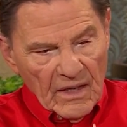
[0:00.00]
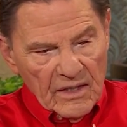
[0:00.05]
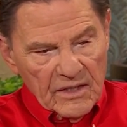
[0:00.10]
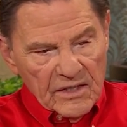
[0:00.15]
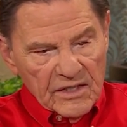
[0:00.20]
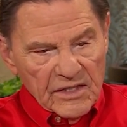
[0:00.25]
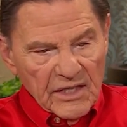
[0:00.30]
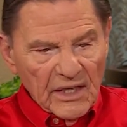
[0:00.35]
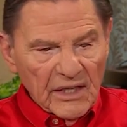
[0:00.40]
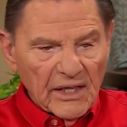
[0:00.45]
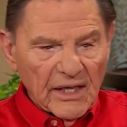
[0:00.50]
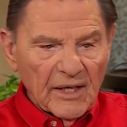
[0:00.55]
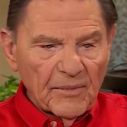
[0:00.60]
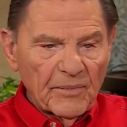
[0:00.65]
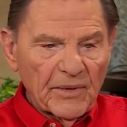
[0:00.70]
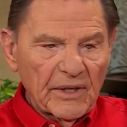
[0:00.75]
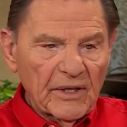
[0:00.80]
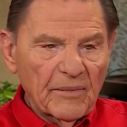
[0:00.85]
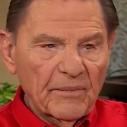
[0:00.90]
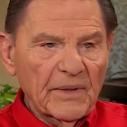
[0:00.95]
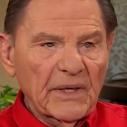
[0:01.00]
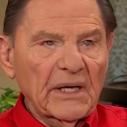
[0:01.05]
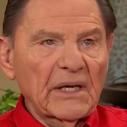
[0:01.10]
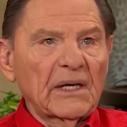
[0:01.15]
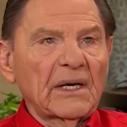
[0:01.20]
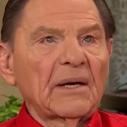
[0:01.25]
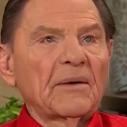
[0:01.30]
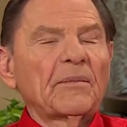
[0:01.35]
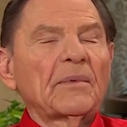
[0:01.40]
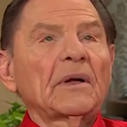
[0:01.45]
sitting up in the bed,
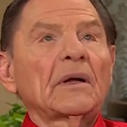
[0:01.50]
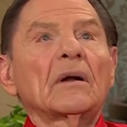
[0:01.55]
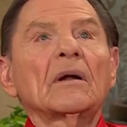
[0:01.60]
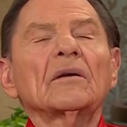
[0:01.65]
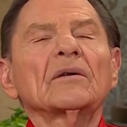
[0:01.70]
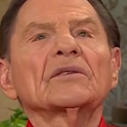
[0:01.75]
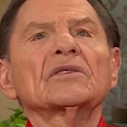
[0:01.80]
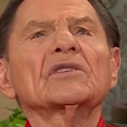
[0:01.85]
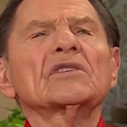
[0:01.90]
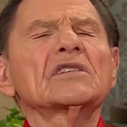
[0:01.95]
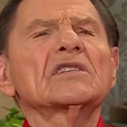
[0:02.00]
and I